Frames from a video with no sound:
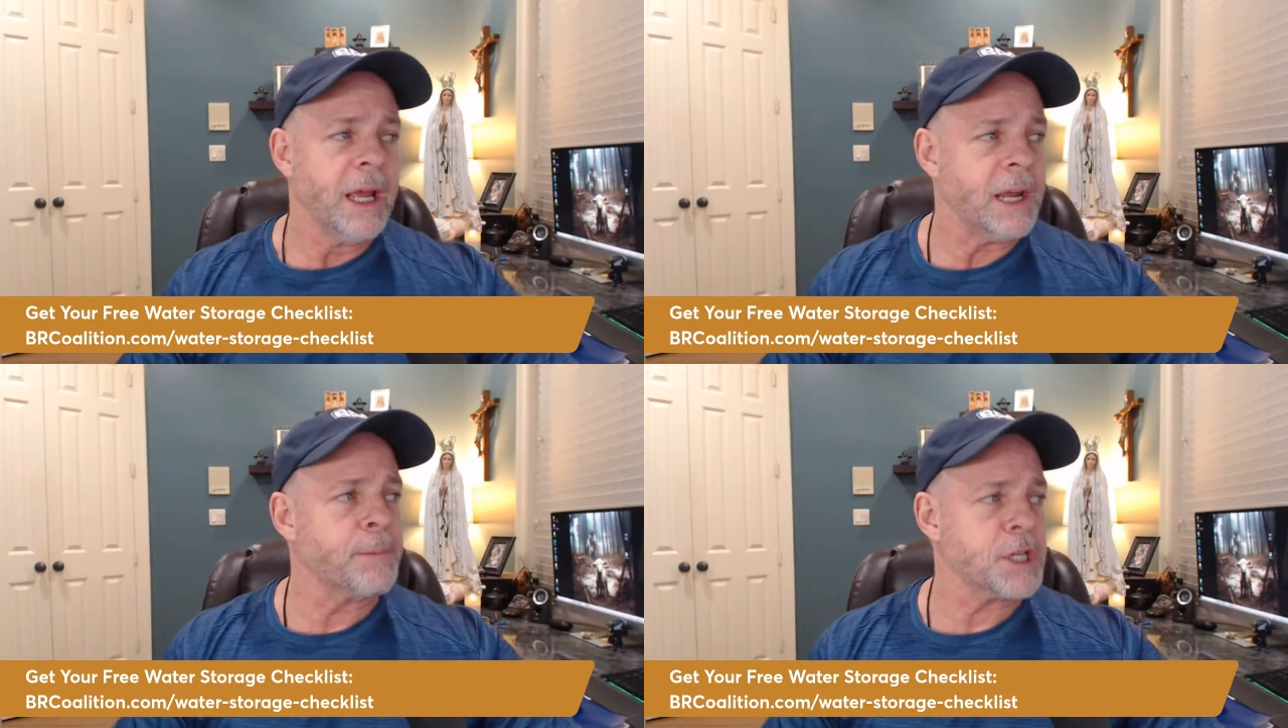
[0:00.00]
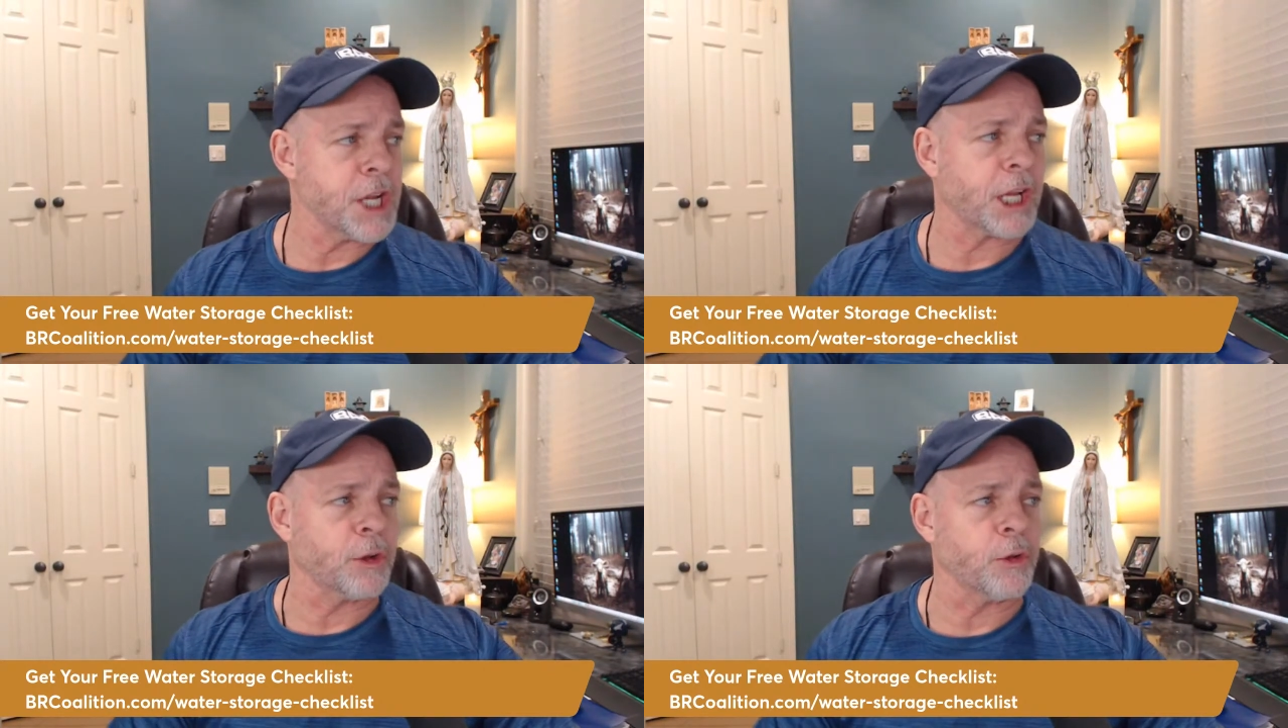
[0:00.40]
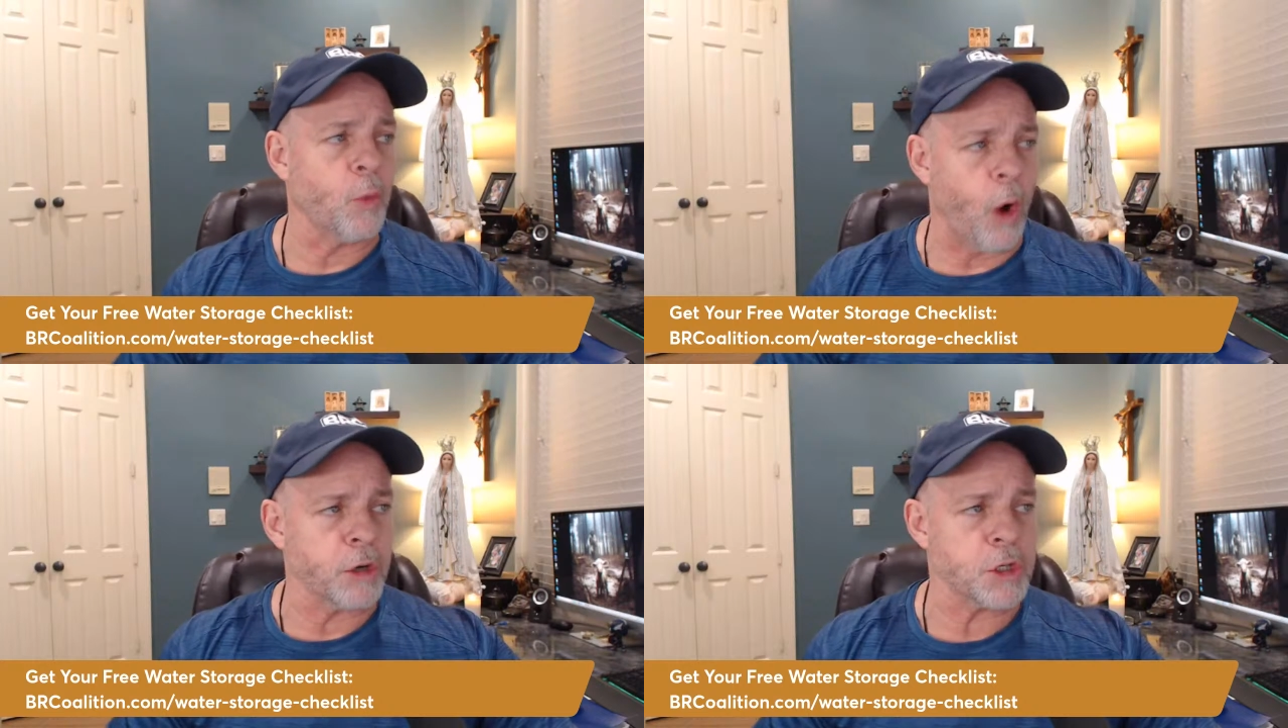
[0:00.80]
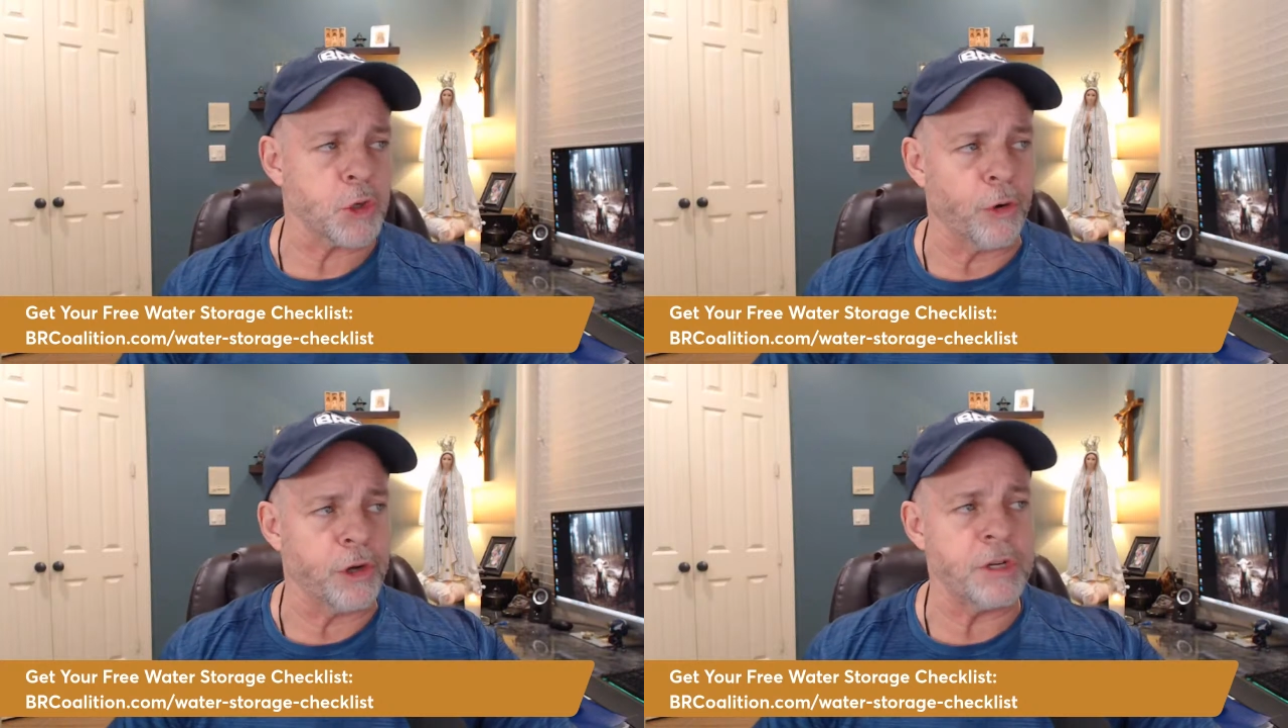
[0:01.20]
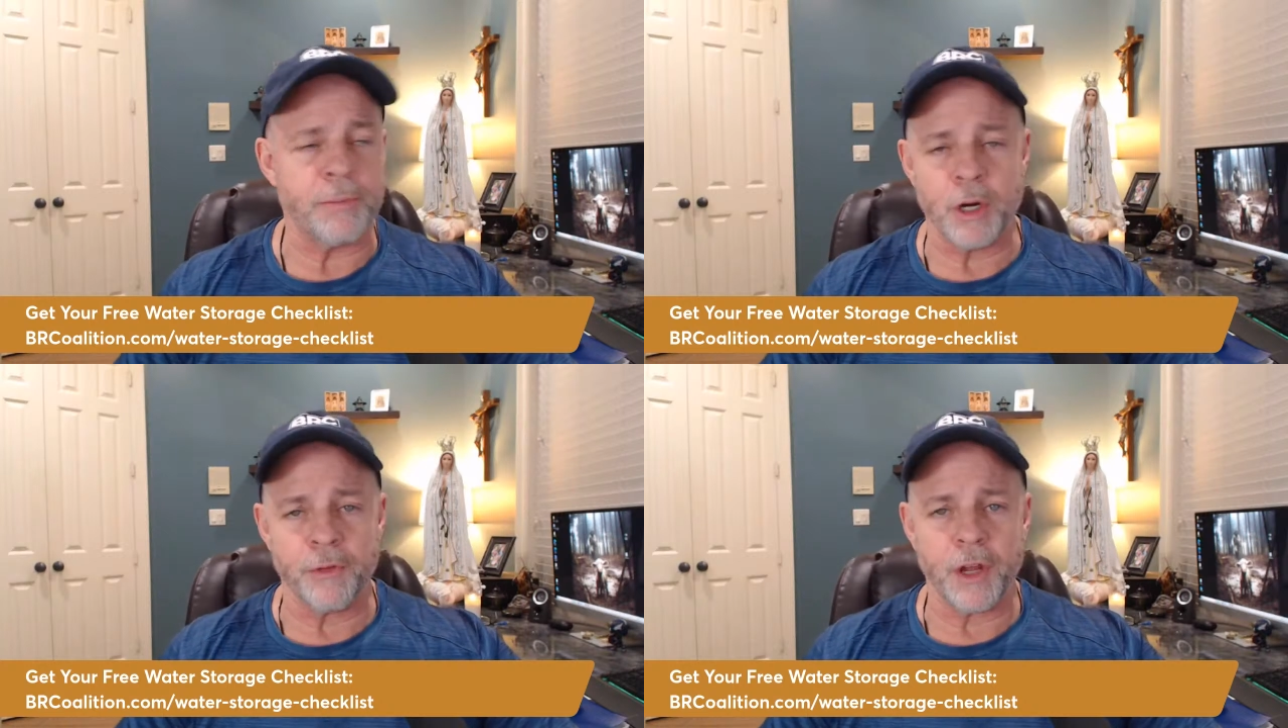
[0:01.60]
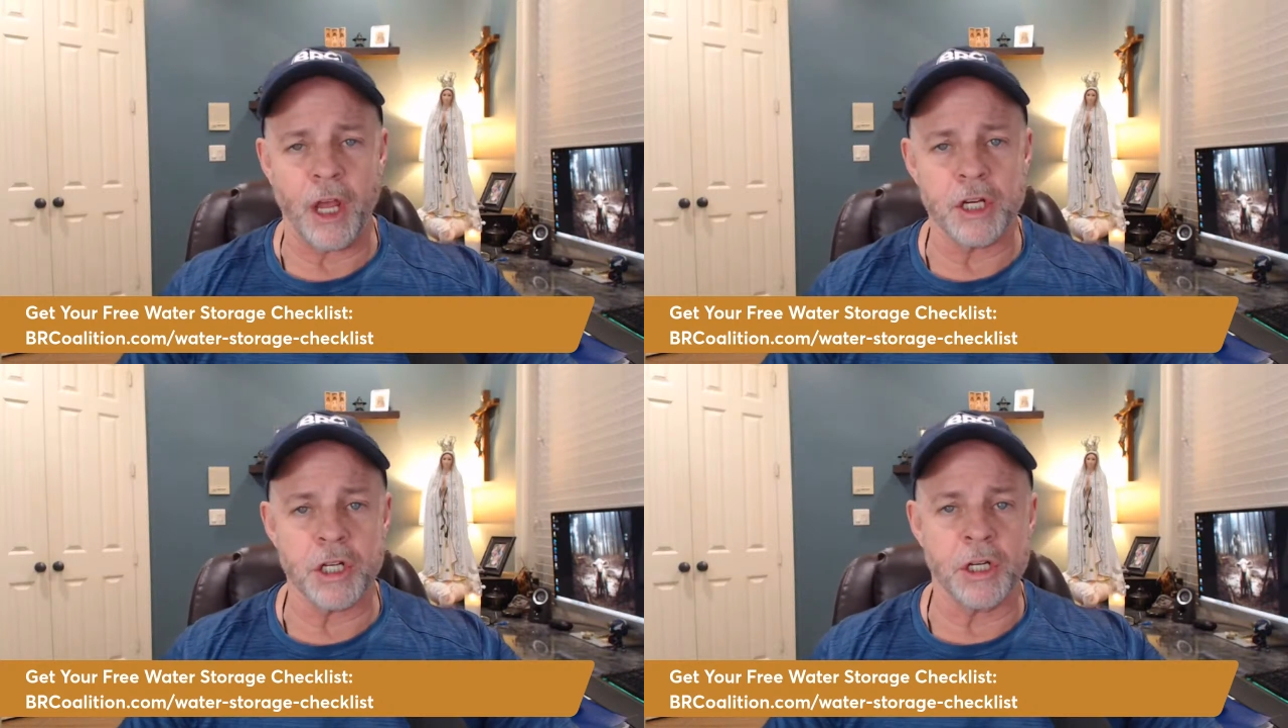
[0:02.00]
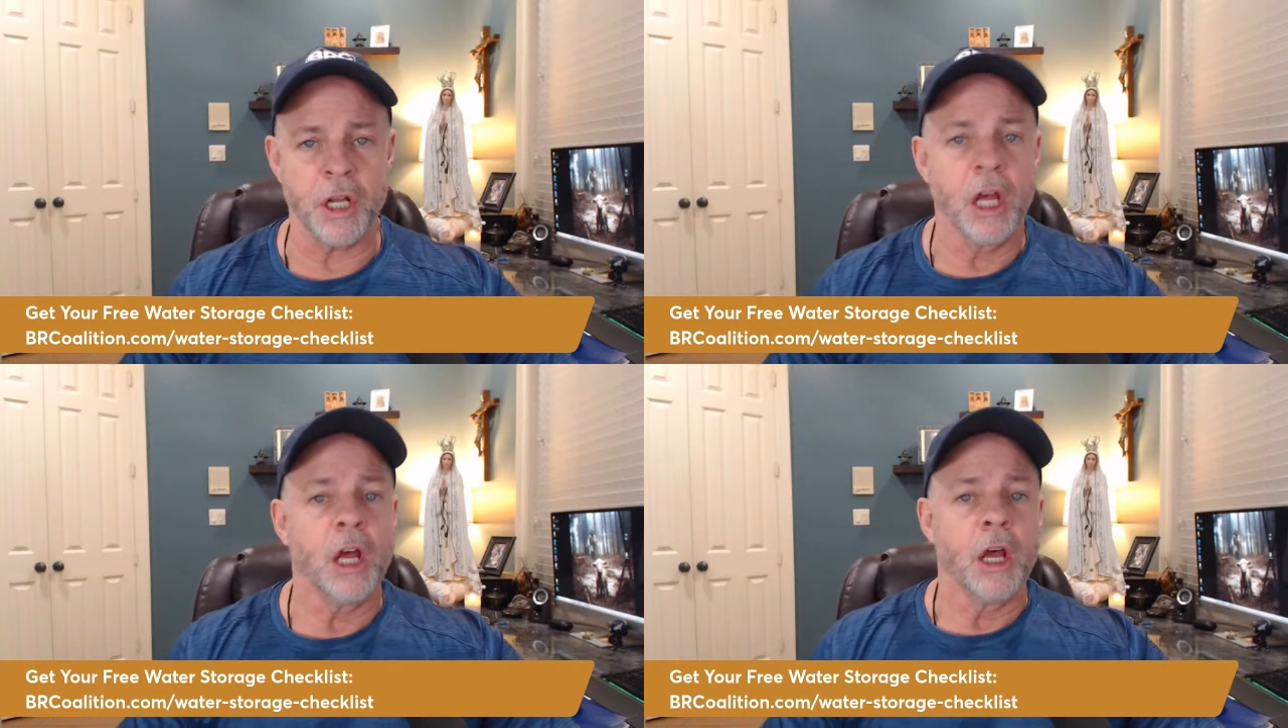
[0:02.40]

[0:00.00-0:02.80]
in particular, the water storage and purification